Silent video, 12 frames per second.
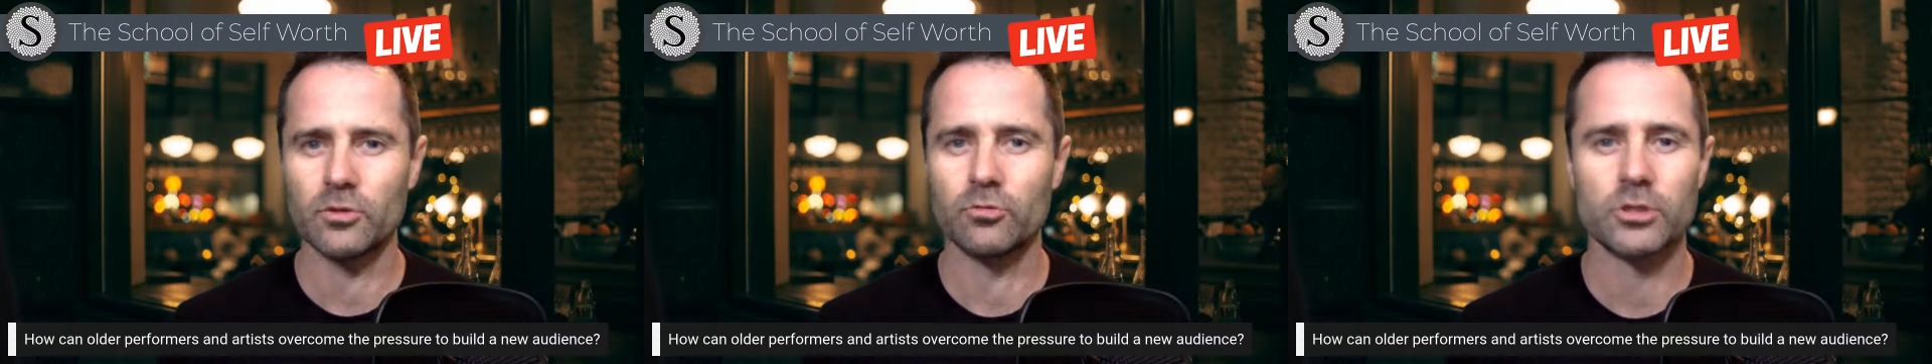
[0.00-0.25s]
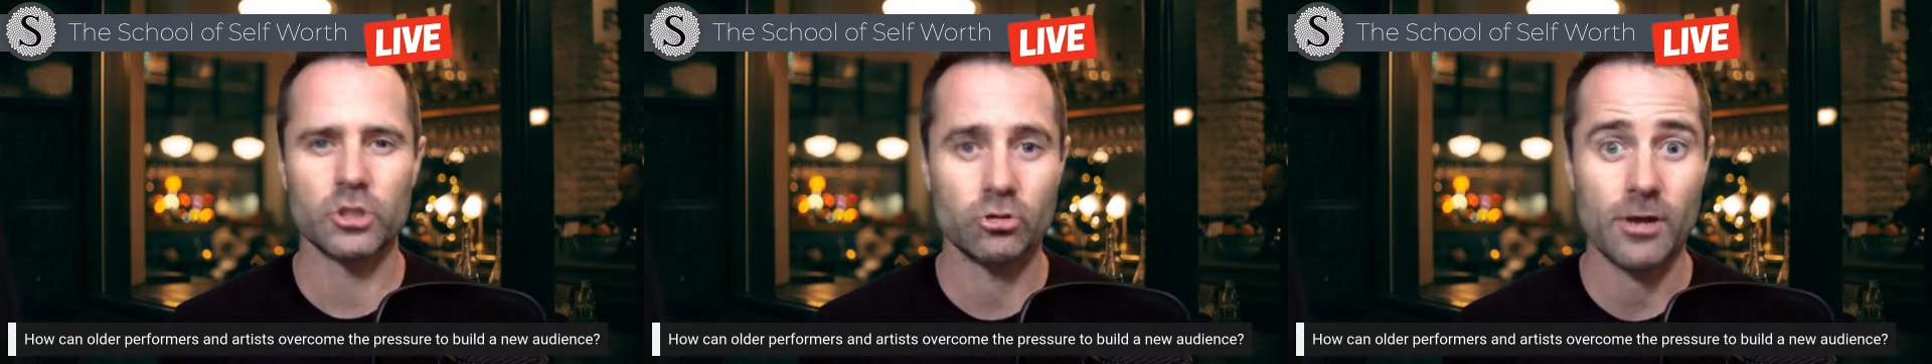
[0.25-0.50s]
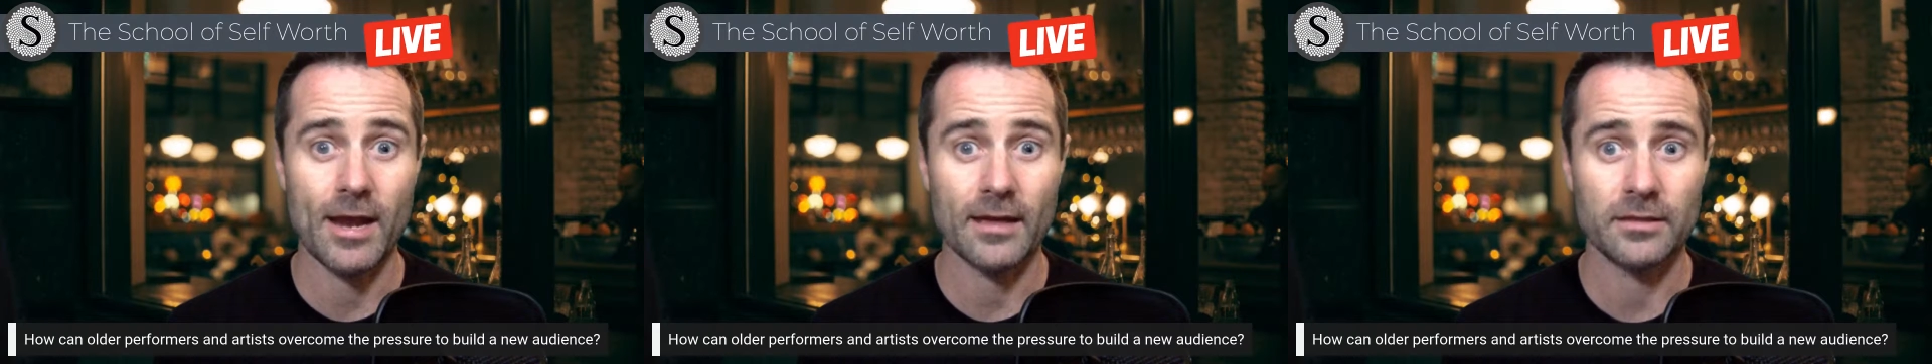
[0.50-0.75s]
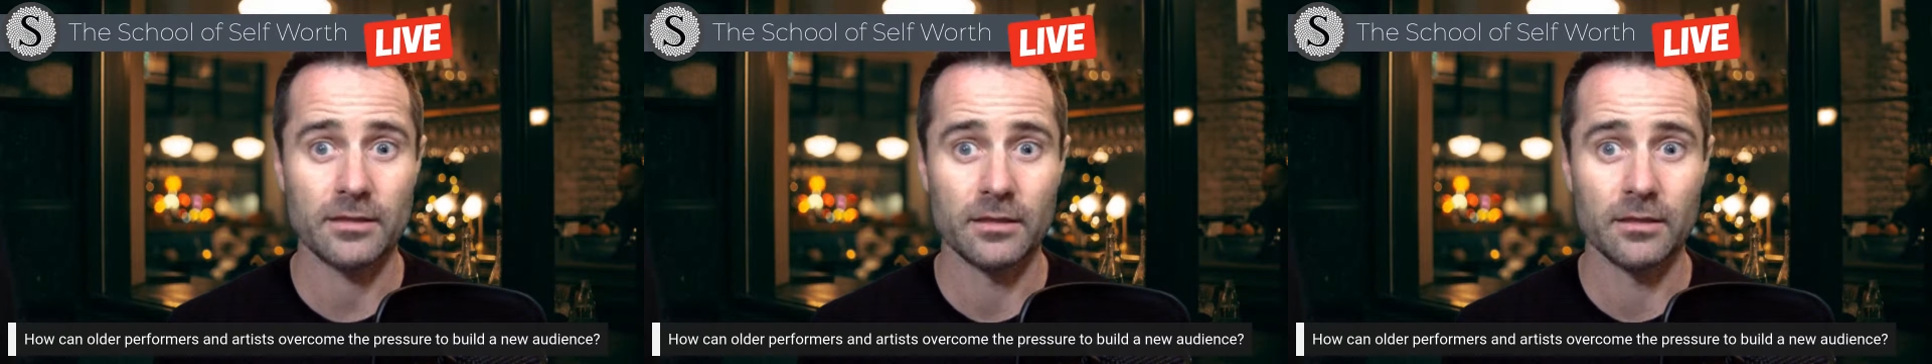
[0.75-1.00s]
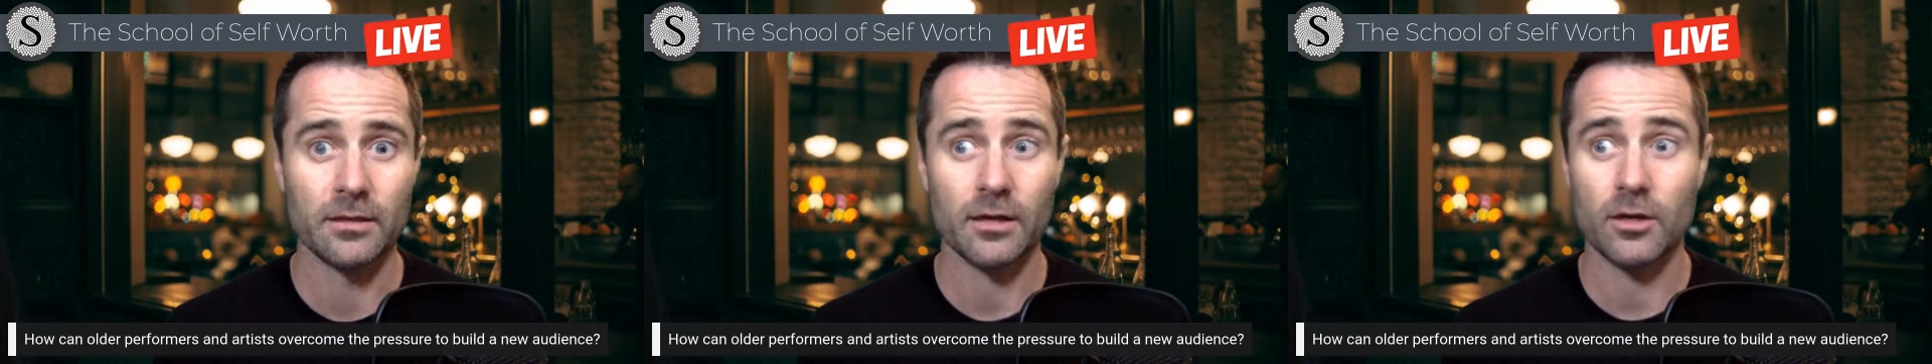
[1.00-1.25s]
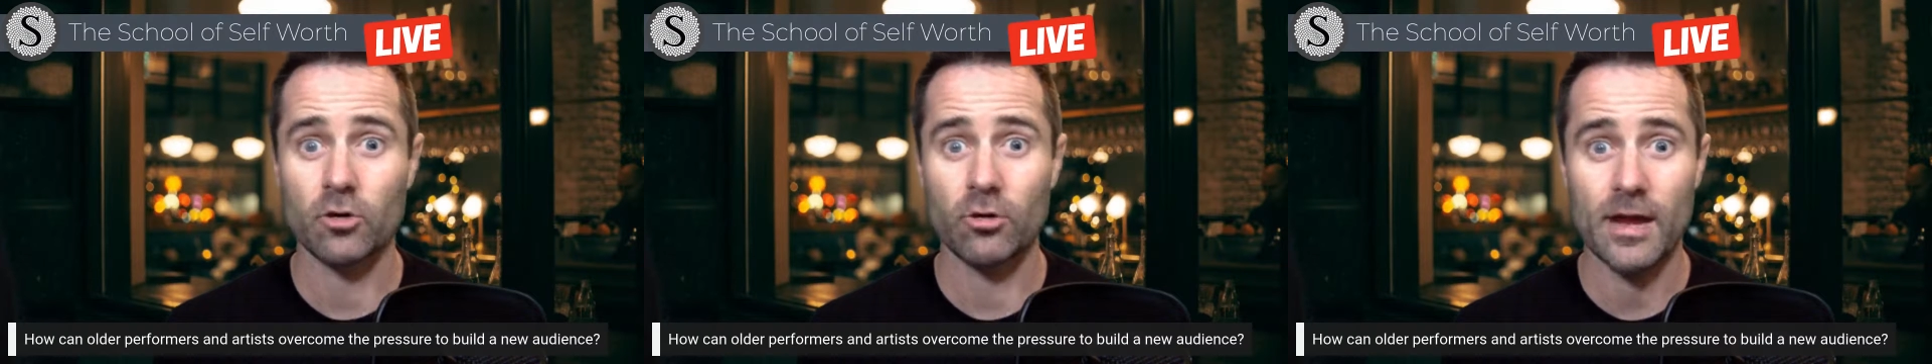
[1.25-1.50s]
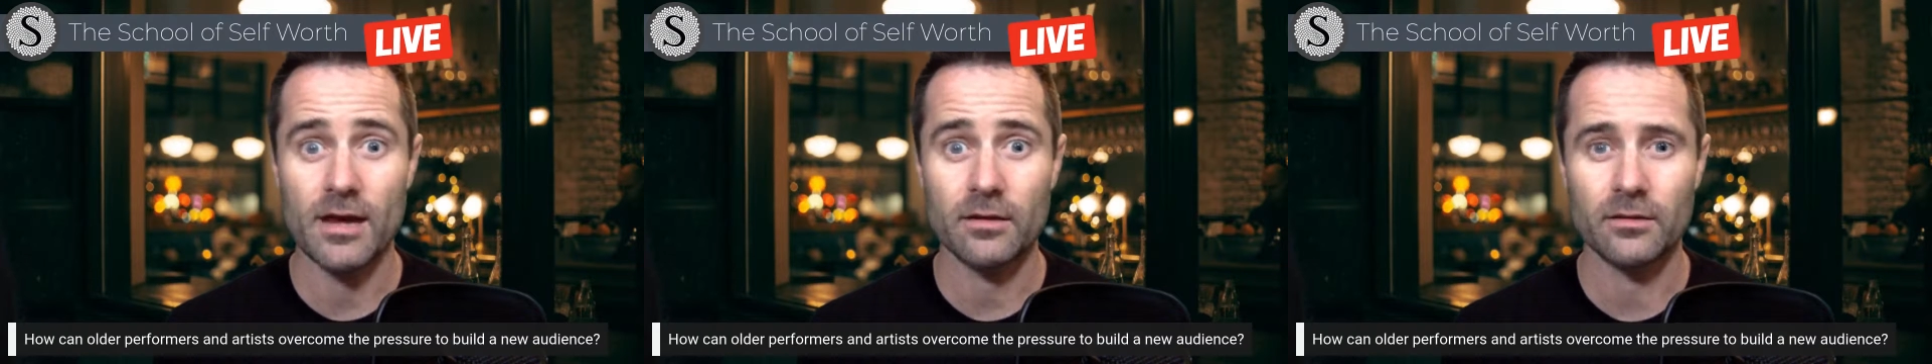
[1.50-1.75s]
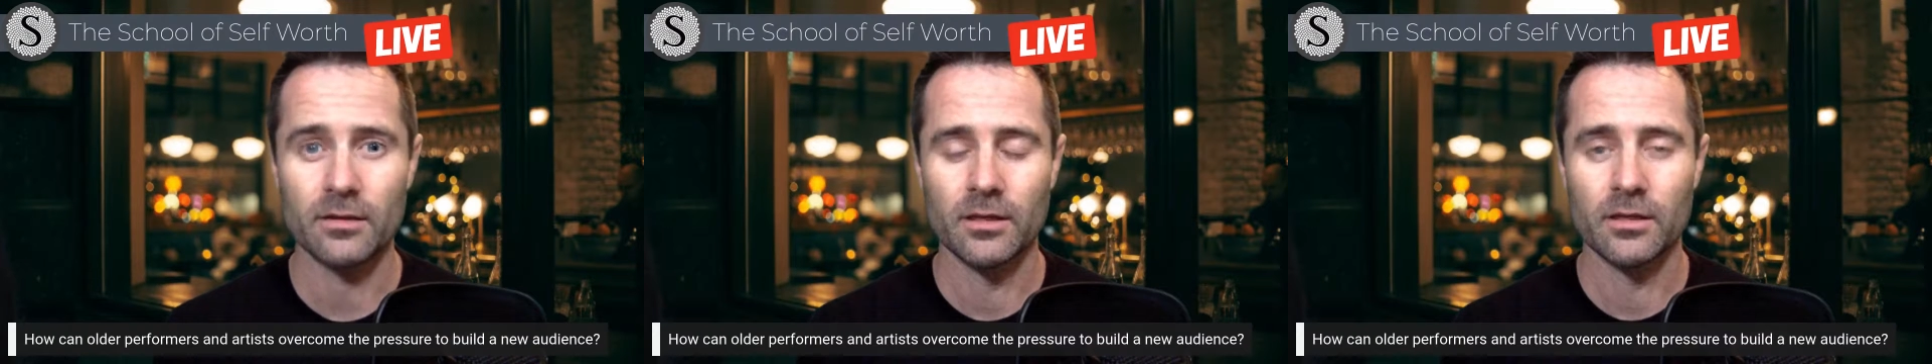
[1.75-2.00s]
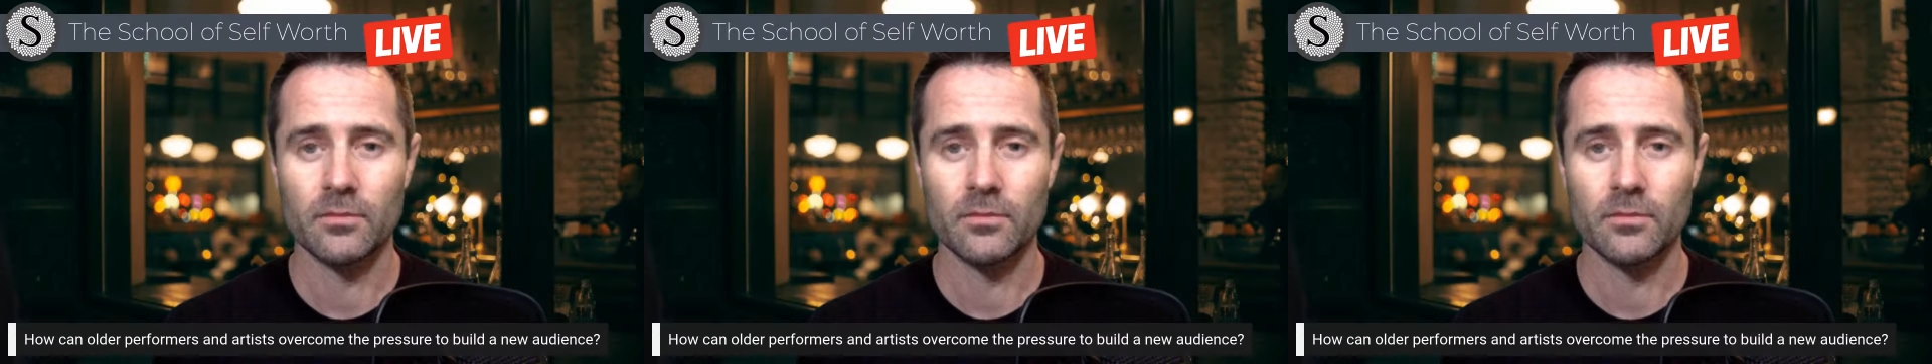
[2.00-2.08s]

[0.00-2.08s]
to attract a crowd